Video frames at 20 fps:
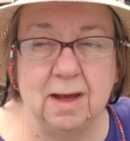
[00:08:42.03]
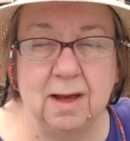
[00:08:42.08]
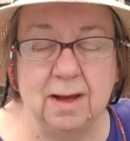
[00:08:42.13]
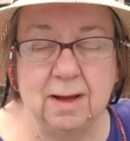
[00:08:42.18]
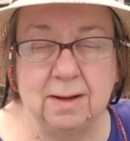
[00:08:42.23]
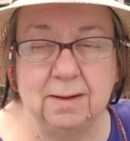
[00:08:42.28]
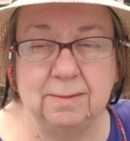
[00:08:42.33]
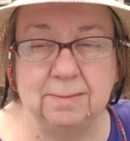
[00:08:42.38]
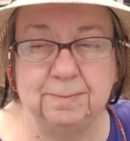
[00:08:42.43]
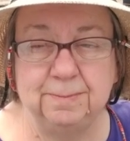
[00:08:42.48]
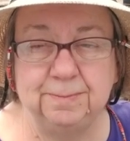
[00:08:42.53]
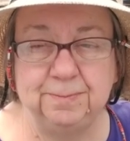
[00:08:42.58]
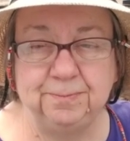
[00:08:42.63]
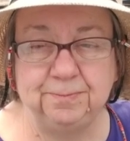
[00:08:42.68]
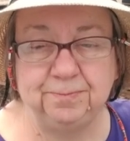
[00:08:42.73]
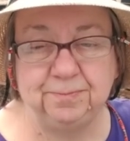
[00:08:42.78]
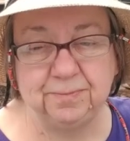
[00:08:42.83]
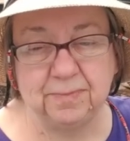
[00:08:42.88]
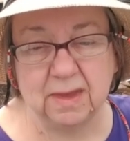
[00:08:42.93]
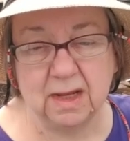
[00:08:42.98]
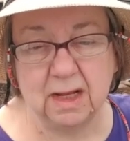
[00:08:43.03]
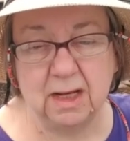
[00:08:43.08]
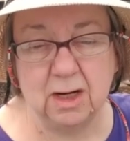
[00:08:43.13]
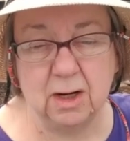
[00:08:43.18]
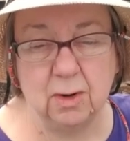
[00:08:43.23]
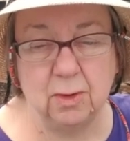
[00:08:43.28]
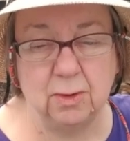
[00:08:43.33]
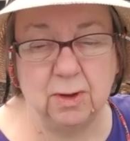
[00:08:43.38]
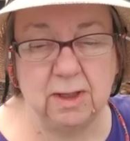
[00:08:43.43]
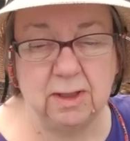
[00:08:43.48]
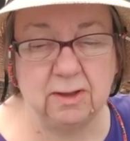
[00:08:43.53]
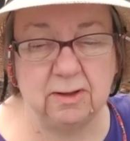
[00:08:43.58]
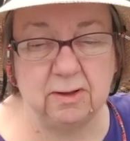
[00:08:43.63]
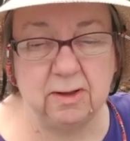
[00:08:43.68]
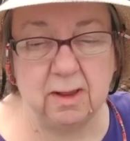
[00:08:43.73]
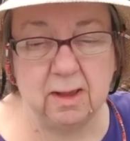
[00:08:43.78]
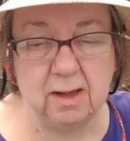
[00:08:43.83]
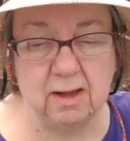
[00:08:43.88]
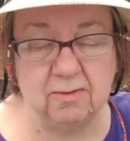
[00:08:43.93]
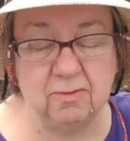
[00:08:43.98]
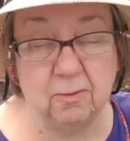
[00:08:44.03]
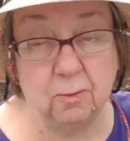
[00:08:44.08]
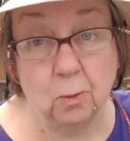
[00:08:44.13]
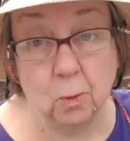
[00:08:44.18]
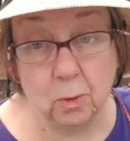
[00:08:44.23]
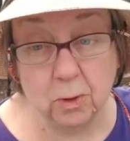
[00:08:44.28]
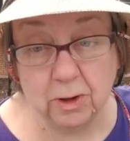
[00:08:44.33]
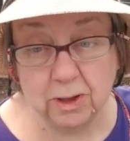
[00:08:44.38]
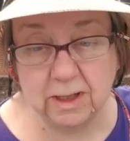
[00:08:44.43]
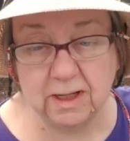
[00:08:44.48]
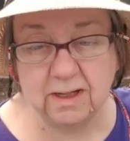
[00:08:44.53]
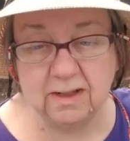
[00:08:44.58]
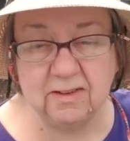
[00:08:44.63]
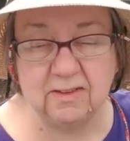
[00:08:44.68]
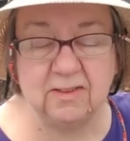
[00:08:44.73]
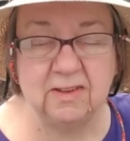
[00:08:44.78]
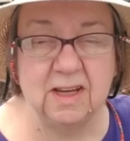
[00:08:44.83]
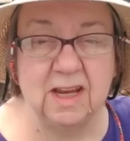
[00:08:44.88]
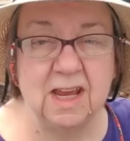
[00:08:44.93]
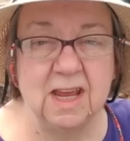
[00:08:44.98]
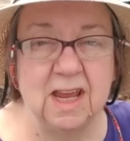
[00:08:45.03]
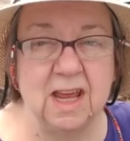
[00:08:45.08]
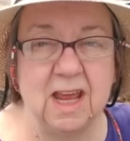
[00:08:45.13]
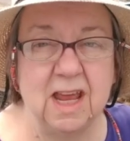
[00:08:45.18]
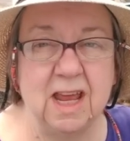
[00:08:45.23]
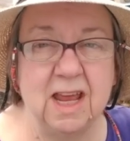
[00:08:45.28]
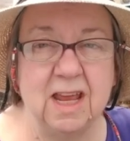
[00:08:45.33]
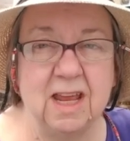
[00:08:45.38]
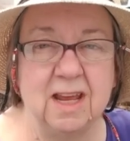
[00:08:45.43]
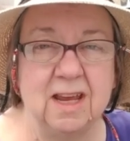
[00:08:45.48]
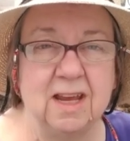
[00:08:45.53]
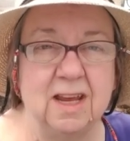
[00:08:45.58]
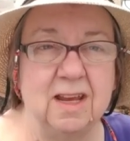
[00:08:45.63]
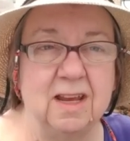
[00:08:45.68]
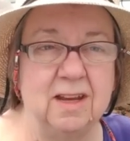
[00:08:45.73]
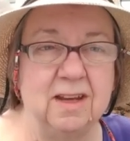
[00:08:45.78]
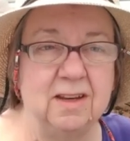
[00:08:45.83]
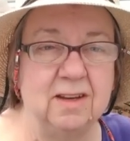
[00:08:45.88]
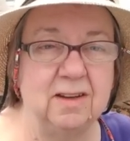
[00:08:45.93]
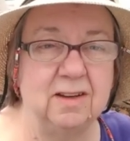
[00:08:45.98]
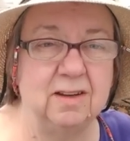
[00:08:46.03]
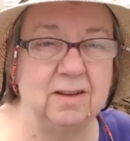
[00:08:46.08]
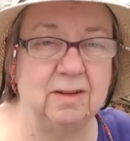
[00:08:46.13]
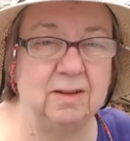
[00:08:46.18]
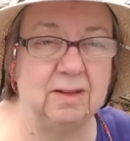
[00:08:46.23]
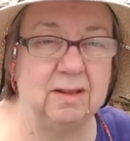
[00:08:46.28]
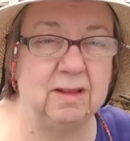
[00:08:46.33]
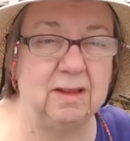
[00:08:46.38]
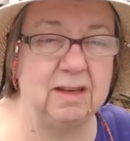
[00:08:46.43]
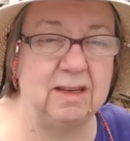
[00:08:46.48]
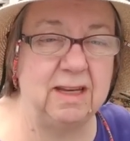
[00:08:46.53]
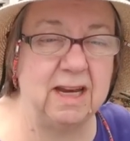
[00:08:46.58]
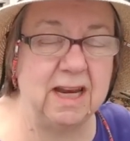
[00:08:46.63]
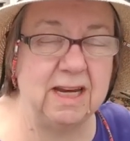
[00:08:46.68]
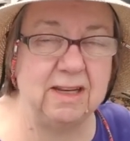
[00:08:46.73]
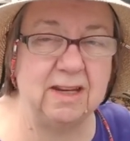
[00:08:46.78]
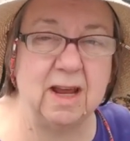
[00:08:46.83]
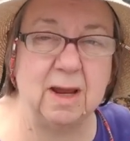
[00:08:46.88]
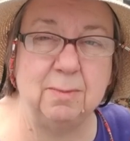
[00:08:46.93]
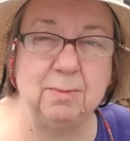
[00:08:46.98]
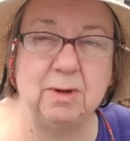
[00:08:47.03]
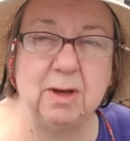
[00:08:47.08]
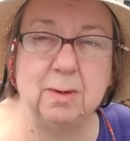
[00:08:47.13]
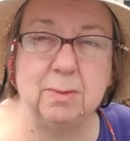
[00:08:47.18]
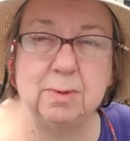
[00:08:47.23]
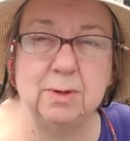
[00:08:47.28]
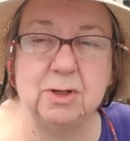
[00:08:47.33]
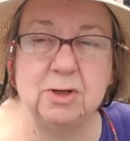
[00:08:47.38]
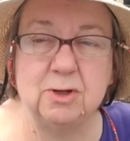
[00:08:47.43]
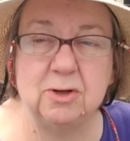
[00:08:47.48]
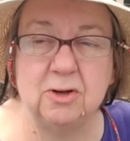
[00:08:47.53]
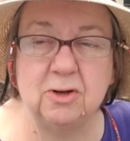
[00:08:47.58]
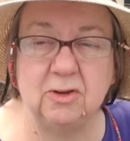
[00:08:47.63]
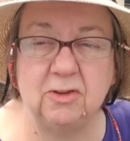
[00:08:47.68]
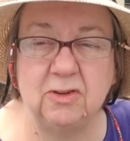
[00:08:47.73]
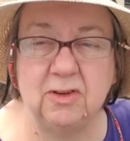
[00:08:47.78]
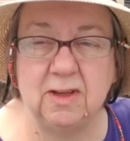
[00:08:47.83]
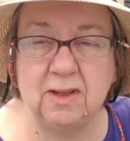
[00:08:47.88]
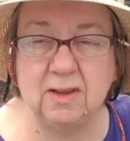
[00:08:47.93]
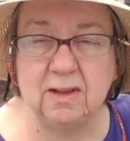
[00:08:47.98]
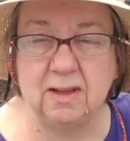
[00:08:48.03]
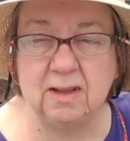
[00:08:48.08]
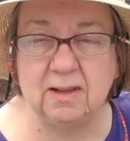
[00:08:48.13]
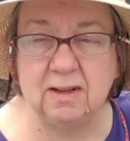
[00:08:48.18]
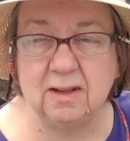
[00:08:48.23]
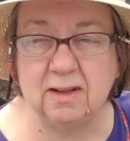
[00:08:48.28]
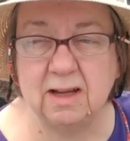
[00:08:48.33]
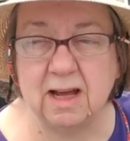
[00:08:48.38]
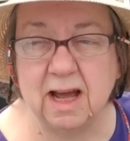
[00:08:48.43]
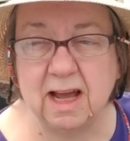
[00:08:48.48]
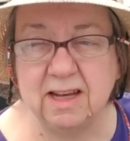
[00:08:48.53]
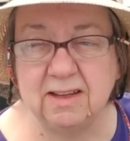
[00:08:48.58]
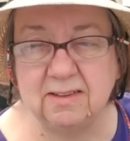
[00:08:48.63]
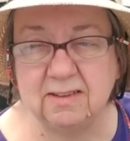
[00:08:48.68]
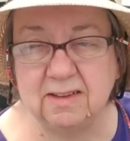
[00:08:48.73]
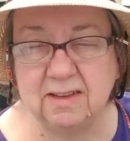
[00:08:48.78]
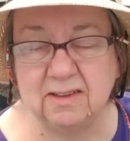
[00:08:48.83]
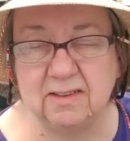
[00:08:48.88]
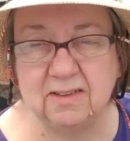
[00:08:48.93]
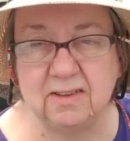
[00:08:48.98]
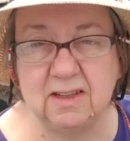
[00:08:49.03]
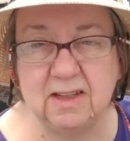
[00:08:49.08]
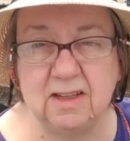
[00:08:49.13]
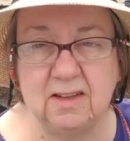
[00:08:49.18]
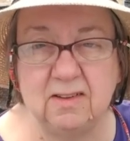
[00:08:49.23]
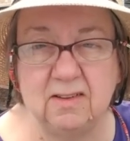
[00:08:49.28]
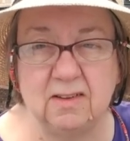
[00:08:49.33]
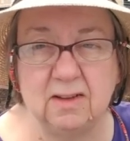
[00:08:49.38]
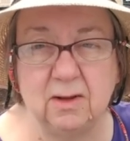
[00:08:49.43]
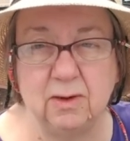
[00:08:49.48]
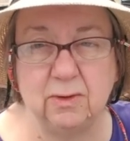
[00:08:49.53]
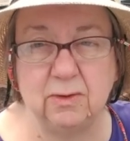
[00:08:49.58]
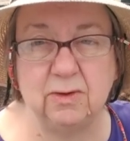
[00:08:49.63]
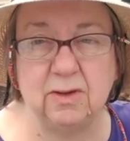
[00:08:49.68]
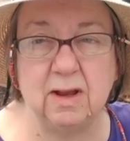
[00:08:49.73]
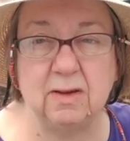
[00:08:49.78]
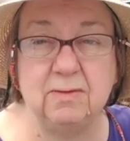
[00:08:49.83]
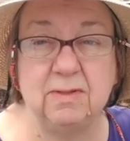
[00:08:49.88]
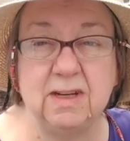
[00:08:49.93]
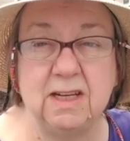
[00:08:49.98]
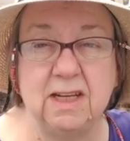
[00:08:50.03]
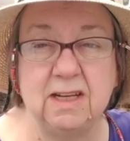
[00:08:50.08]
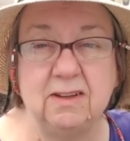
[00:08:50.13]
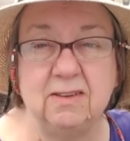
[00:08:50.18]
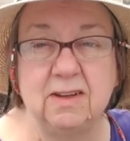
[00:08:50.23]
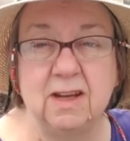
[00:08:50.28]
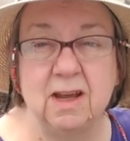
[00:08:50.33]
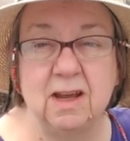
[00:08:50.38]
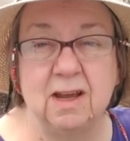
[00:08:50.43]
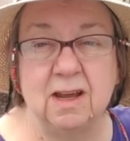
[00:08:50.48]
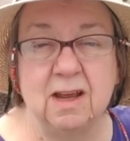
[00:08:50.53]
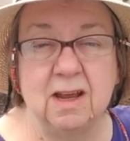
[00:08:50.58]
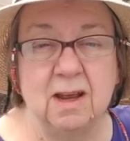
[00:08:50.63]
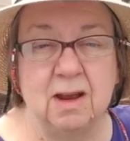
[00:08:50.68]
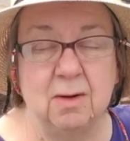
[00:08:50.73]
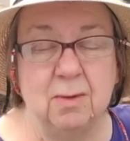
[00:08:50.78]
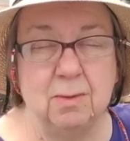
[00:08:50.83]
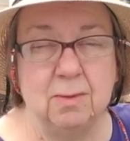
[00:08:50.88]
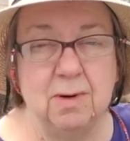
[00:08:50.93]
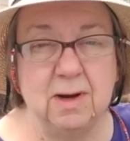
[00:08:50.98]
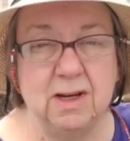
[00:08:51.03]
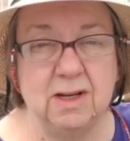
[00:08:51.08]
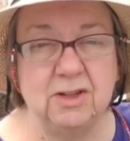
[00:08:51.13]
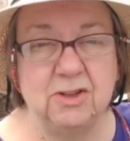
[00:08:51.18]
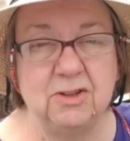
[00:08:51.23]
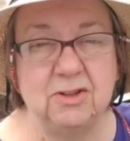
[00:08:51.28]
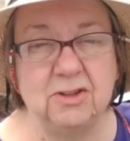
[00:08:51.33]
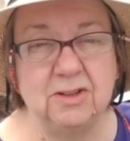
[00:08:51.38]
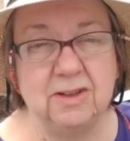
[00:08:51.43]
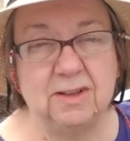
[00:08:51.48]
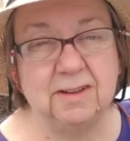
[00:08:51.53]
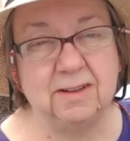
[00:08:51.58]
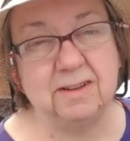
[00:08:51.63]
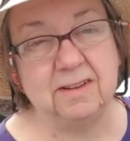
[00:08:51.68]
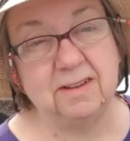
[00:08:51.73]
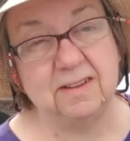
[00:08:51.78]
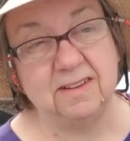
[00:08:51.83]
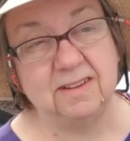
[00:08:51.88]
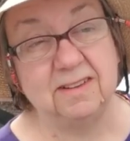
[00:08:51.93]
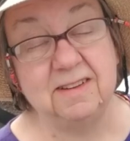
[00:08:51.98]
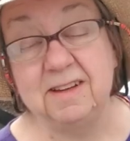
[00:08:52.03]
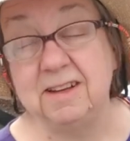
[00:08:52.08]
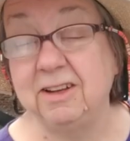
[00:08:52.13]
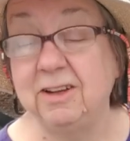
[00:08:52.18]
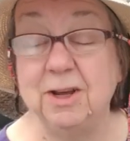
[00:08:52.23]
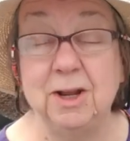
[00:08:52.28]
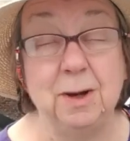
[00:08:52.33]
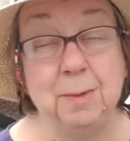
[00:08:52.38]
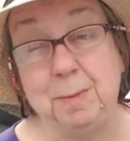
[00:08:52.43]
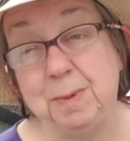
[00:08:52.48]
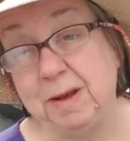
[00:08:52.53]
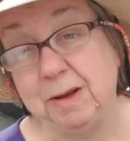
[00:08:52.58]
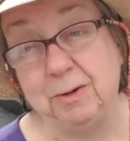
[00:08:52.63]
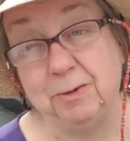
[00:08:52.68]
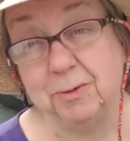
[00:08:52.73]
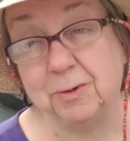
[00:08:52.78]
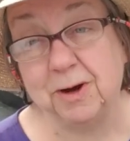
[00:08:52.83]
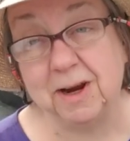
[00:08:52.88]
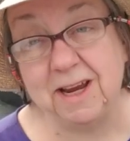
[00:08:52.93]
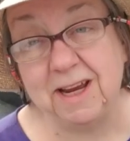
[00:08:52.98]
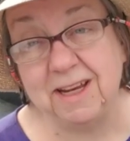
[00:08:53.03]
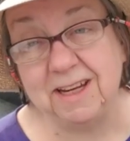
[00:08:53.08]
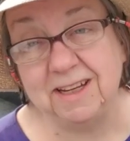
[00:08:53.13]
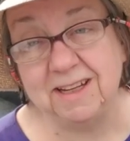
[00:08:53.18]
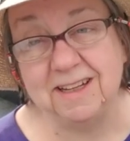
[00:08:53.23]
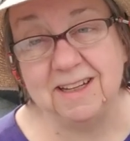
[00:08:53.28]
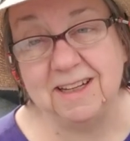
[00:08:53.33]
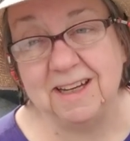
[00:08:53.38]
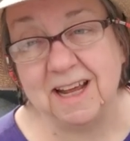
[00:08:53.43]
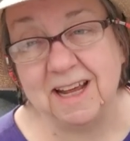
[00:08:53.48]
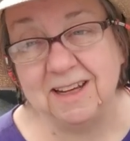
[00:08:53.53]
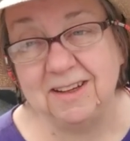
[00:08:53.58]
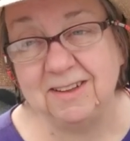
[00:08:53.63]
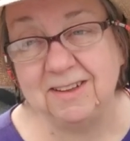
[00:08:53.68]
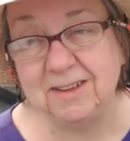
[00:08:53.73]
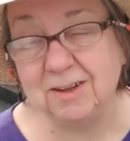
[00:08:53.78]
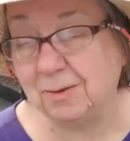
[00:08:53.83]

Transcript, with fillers: you know, into the 40s, and the daytime temperatures in the high 60s, low 70s, which is gonna be great and nice